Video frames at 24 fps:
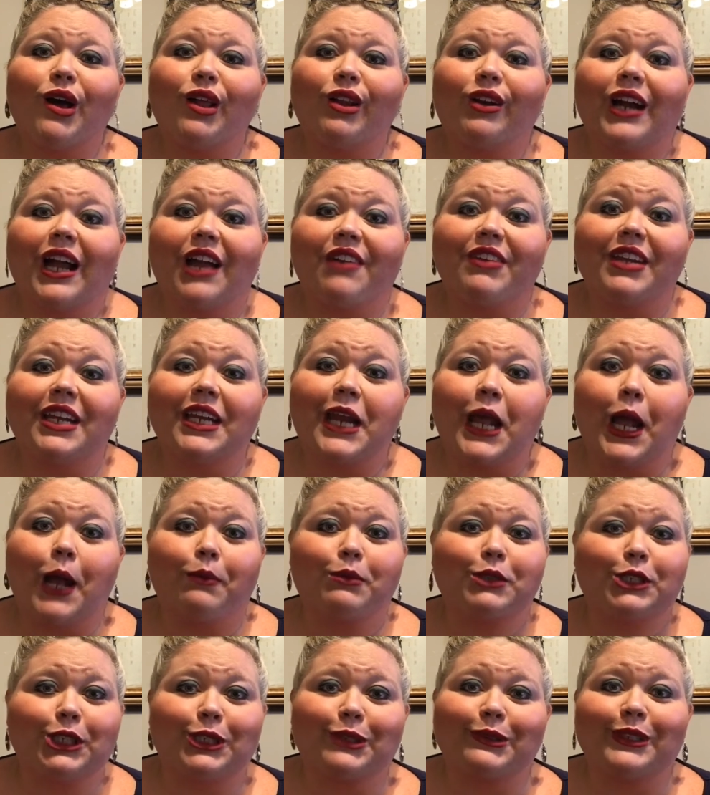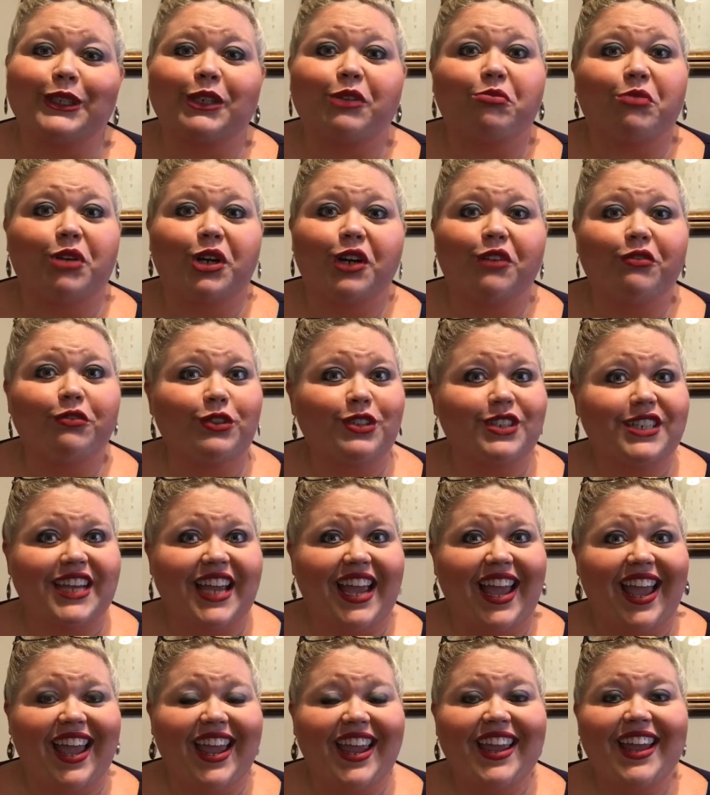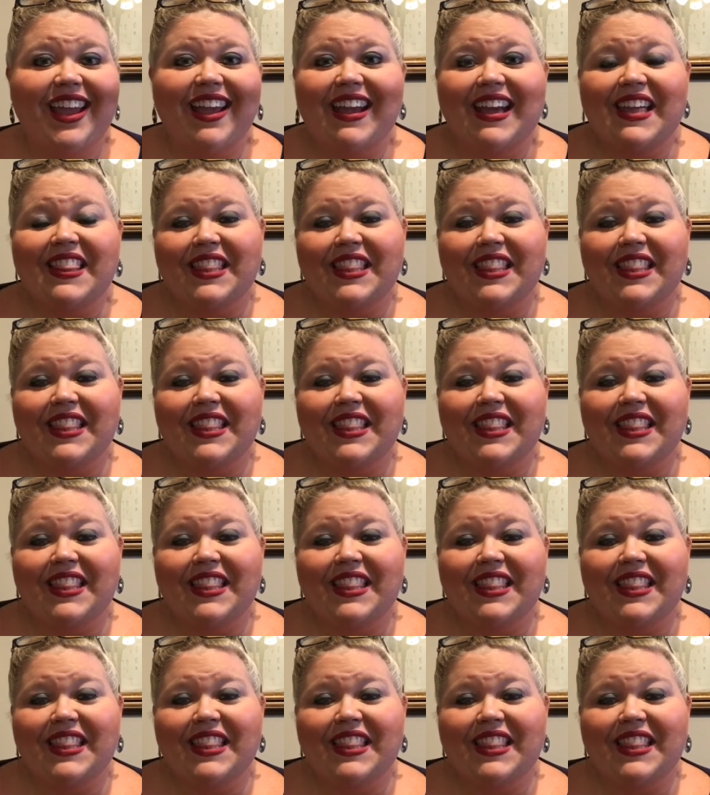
all are having an absolutely wonderful day.